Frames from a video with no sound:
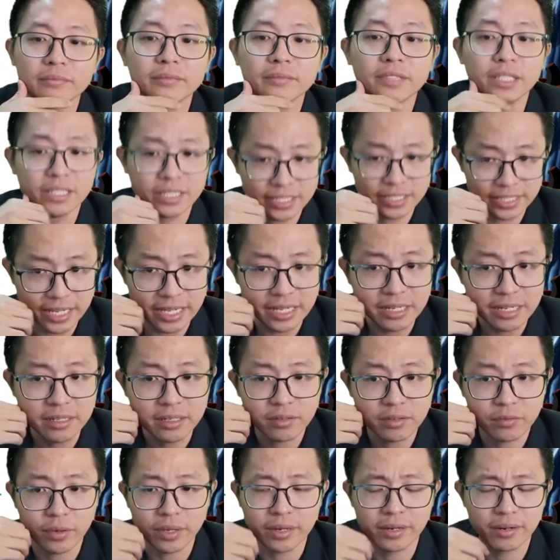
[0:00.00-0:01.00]
You understand?
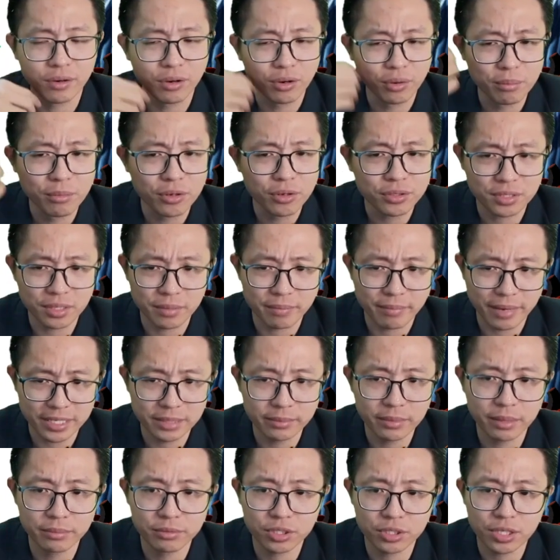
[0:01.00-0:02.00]
When almost the
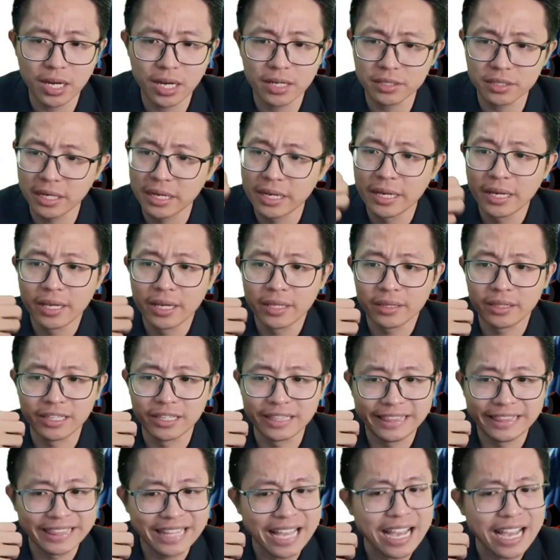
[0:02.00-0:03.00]
maximum charge, the
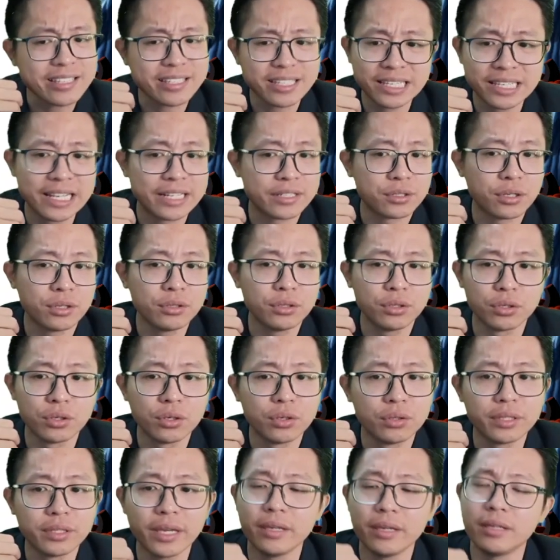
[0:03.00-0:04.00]
last electron to
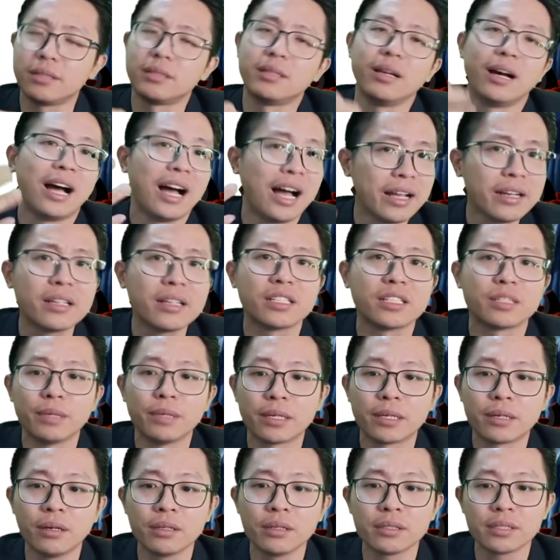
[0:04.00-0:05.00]
go there is the hardest,
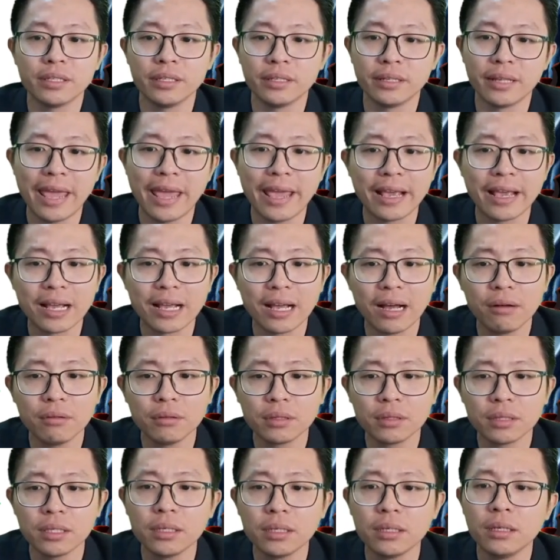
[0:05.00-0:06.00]
because it
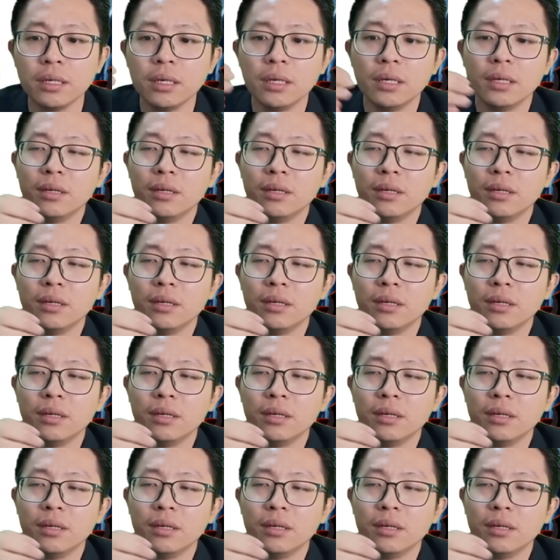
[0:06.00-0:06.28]
encounters